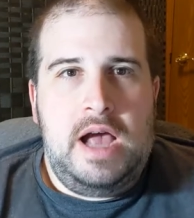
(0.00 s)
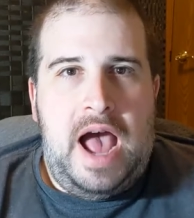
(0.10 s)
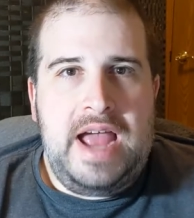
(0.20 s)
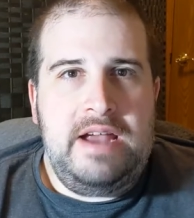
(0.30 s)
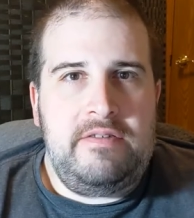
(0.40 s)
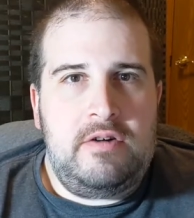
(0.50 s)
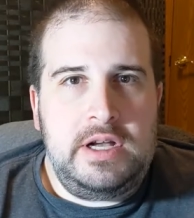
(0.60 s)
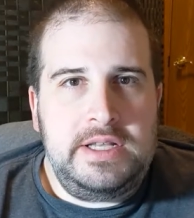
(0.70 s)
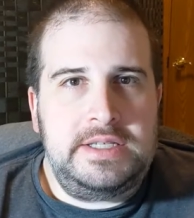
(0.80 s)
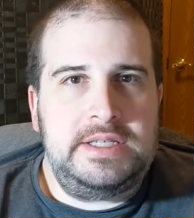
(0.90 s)
Hi
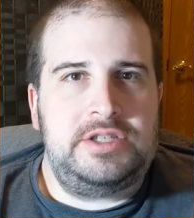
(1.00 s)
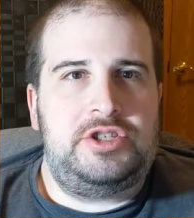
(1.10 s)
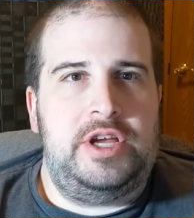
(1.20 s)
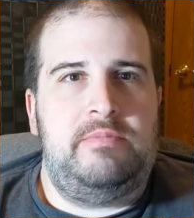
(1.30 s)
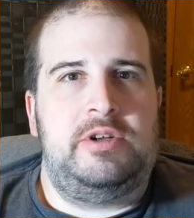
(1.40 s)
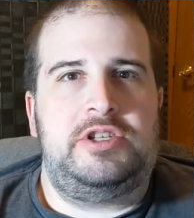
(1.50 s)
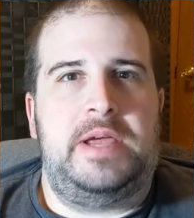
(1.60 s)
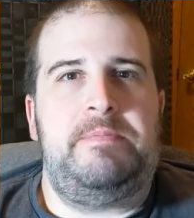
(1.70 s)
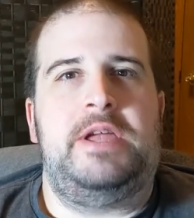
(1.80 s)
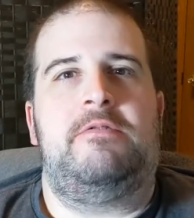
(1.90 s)
everyone, this is Jim with
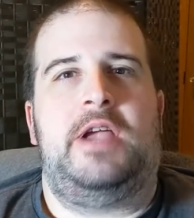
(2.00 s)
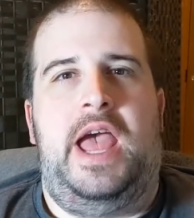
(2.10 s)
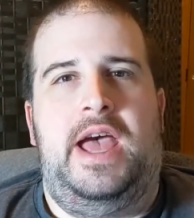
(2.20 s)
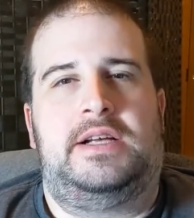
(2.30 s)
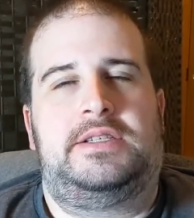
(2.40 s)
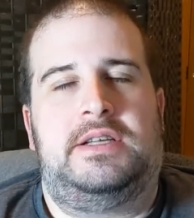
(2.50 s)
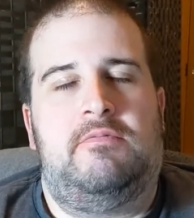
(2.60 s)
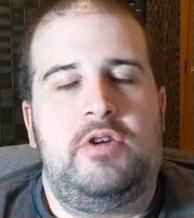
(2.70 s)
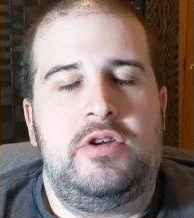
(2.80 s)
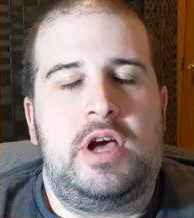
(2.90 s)
JP Reacts,
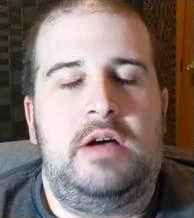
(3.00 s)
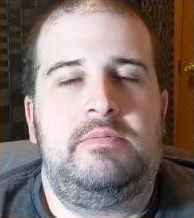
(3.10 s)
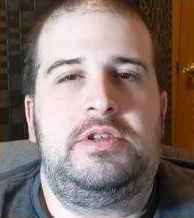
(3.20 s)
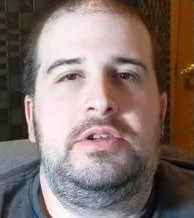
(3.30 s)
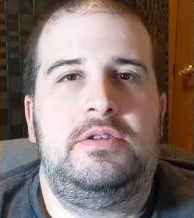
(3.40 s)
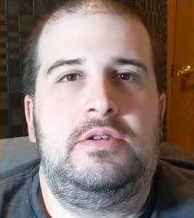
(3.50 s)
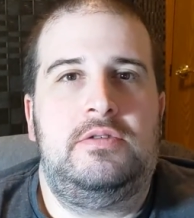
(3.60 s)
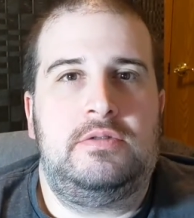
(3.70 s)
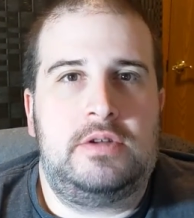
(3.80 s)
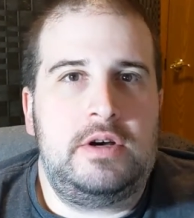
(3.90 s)
where you come
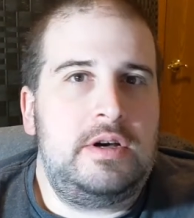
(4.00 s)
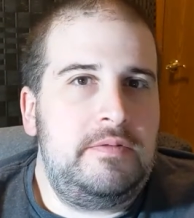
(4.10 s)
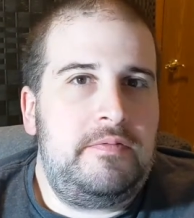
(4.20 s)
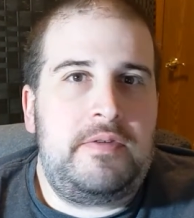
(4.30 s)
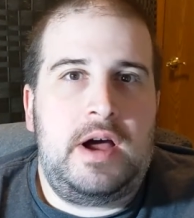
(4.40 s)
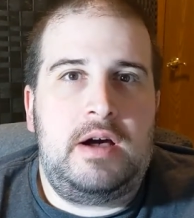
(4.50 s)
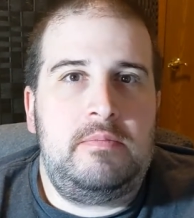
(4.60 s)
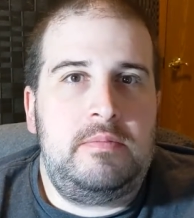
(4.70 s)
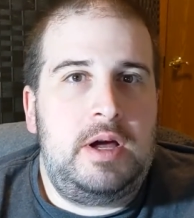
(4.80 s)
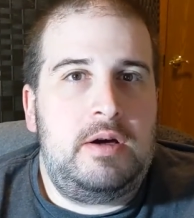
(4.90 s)
to learn
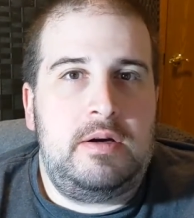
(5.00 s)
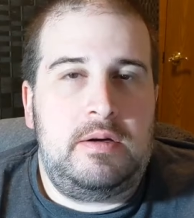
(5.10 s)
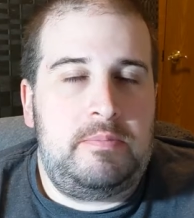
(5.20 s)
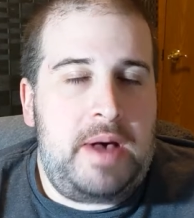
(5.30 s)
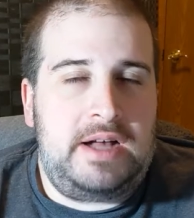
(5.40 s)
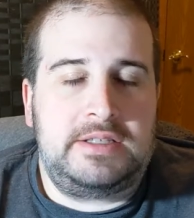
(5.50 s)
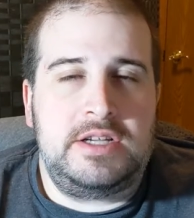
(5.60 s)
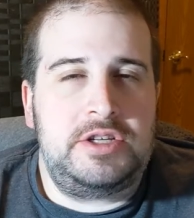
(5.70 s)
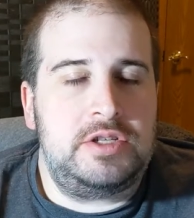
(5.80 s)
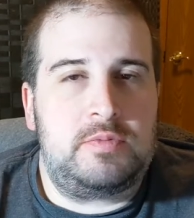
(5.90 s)
from
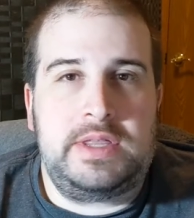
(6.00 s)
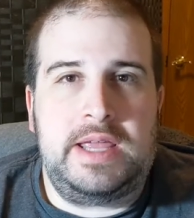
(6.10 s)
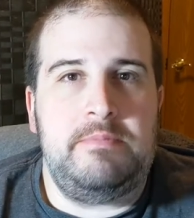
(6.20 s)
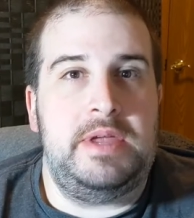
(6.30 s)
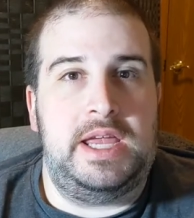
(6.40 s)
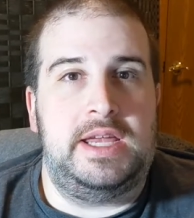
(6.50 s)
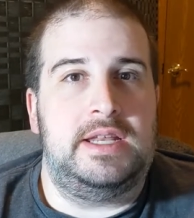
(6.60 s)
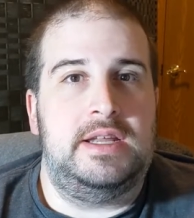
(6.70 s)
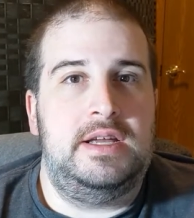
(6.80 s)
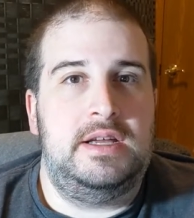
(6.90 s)
politicians what they
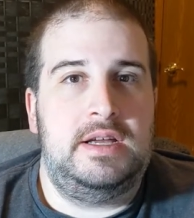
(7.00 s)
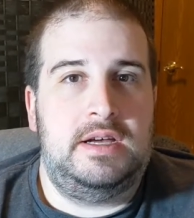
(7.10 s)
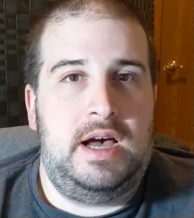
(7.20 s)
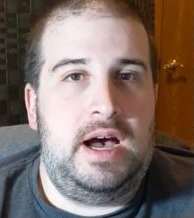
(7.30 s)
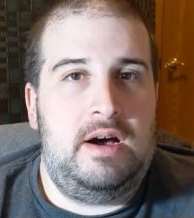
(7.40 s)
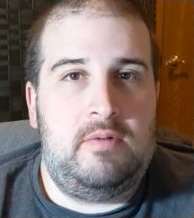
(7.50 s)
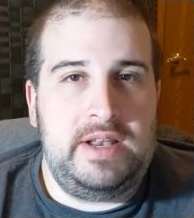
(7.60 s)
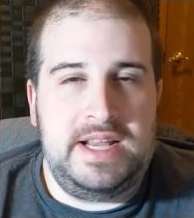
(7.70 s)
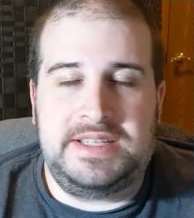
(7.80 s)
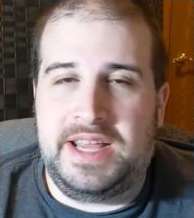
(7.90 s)
mean
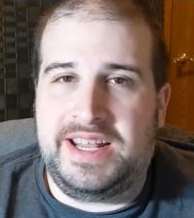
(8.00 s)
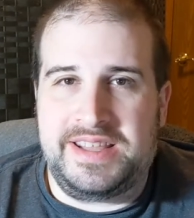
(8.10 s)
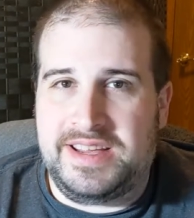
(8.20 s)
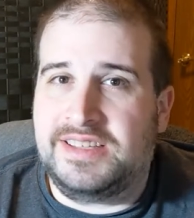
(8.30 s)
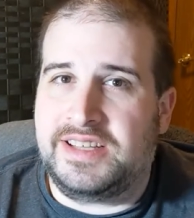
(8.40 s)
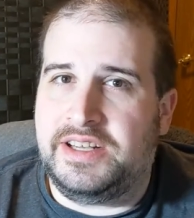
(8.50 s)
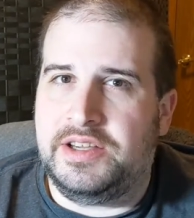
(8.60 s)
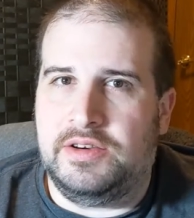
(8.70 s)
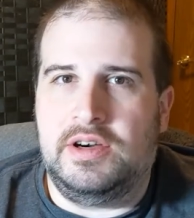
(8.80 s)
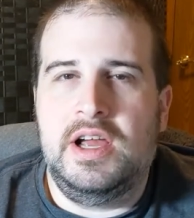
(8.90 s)
when they say the things they
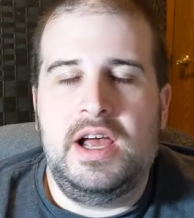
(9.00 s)
do.